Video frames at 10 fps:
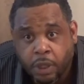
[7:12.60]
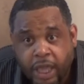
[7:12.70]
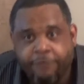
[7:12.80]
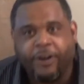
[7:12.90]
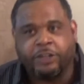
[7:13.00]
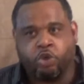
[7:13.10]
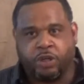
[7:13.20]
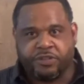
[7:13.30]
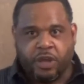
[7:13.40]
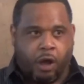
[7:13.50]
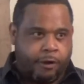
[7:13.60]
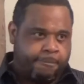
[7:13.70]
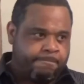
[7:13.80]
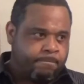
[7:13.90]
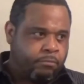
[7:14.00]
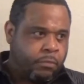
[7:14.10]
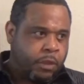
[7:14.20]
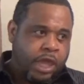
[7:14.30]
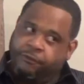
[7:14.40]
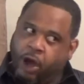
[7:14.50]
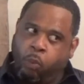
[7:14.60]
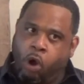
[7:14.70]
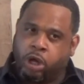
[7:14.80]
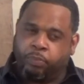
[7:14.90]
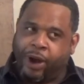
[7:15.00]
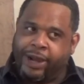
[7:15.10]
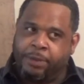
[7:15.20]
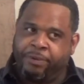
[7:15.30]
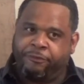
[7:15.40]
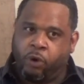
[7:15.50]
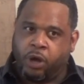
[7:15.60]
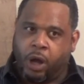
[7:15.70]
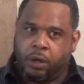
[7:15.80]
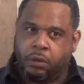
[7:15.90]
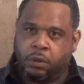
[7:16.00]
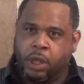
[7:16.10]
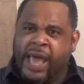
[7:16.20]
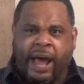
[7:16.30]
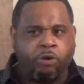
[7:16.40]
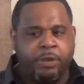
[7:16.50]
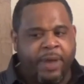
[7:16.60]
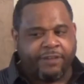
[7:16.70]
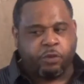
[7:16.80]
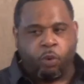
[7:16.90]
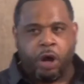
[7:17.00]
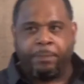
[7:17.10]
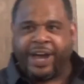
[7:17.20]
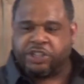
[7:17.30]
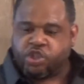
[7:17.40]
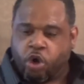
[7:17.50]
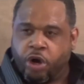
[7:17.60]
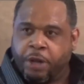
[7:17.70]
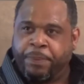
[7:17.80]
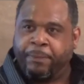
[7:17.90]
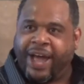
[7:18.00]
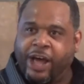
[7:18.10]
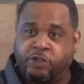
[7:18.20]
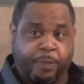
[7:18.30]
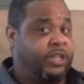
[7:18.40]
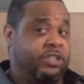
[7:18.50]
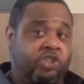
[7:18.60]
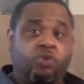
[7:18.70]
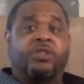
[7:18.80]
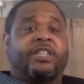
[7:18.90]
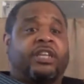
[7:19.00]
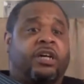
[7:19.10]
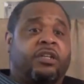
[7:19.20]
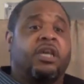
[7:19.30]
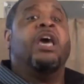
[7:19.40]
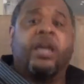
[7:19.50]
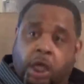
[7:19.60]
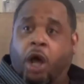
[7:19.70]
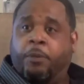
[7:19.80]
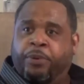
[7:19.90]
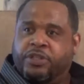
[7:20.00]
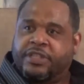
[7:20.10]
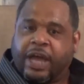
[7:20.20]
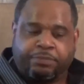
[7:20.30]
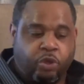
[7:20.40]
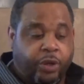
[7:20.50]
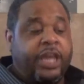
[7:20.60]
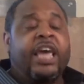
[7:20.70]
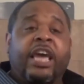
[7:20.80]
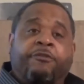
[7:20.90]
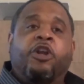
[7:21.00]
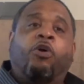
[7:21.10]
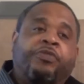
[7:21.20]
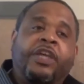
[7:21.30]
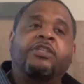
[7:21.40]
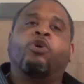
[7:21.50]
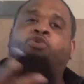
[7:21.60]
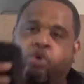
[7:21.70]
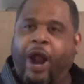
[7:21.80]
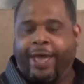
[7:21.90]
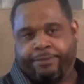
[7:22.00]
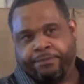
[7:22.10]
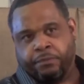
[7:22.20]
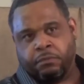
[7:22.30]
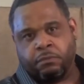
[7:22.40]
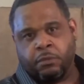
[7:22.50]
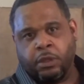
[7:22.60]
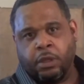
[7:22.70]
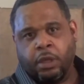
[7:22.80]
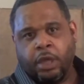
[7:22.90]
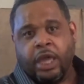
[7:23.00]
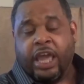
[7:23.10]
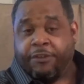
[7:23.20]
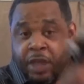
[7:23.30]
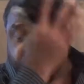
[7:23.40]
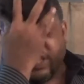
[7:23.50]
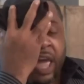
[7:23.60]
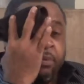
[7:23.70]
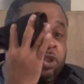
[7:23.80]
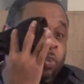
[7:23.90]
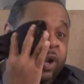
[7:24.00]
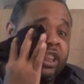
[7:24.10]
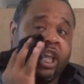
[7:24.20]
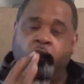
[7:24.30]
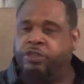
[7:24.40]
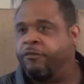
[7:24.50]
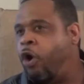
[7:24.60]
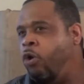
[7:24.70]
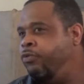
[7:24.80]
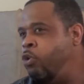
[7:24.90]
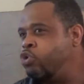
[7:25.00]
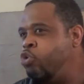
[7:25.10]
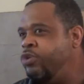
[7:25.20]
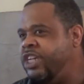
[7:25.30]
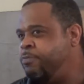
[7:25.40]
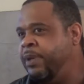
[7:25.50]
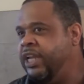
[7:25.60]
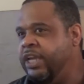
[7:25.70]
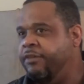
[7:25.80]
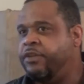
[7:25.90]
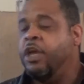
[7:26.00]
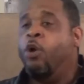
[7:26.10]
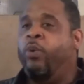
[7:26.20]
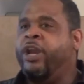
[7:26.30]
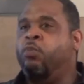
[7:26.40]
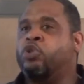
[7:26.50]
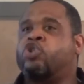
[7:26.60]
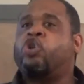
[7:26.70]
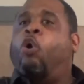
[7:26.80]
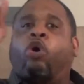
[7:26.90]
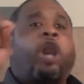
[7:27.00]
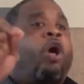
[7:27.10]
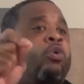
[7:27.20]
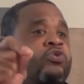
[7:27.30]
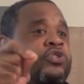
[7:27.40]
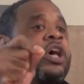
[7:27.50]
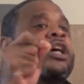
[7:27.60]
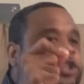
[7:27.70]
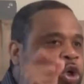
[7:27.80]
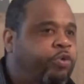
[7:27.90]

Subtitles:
If I trust God. If I walk uprightly before God. I don't even have to worry about it stirring up in my house, because as soon as it does, God will put a stop to it. If you don't think so, try. If he was able to rid the earth of all those who disbelieved when it was so close to